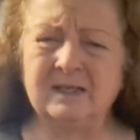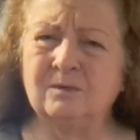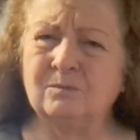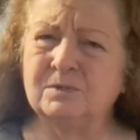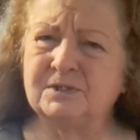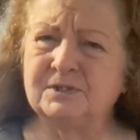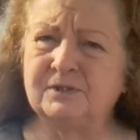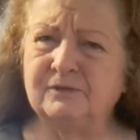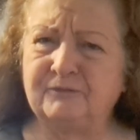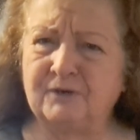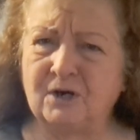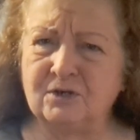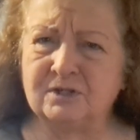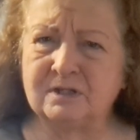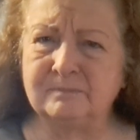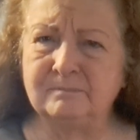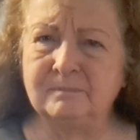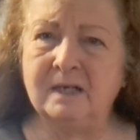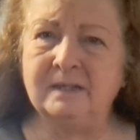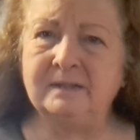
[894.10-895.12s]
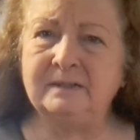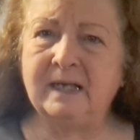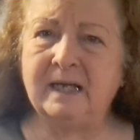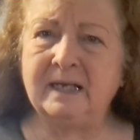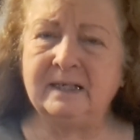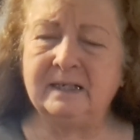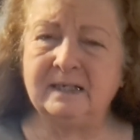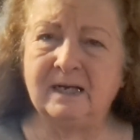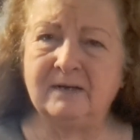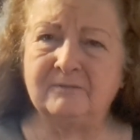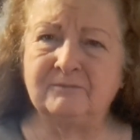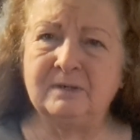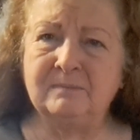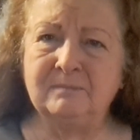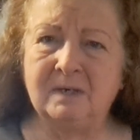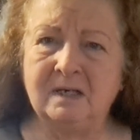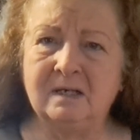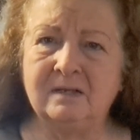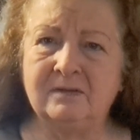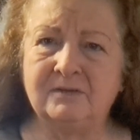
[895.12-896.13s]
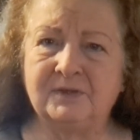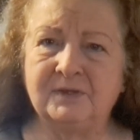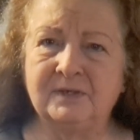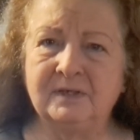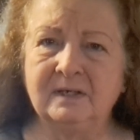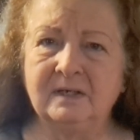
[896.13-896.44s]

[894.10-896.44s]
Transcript: was the first Monday in every month.